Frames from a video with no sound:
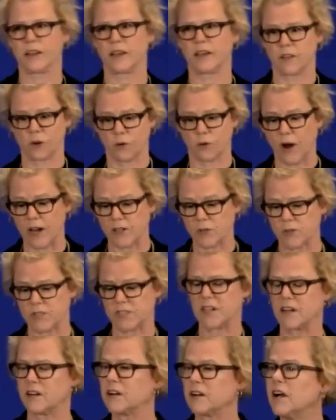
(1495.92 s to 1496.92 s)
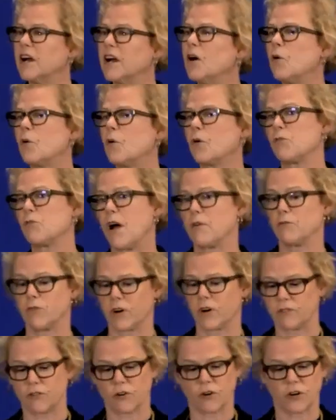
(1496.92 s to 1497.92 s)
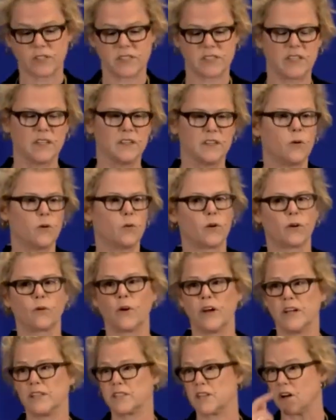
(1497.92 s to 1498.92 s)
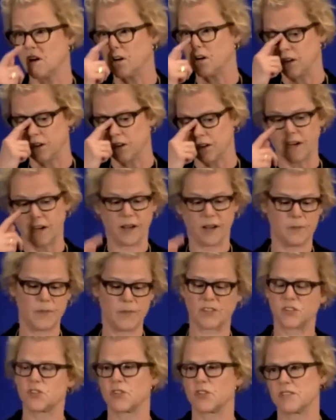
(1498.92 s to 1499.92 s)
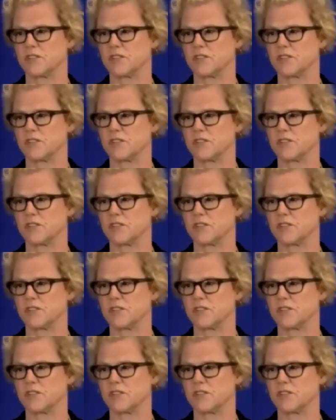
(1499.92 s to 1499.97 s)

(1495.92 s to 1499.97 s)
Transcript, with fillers: old colleague at the Graduate Center, or Roderick Ferguson or Grace Hong. Um,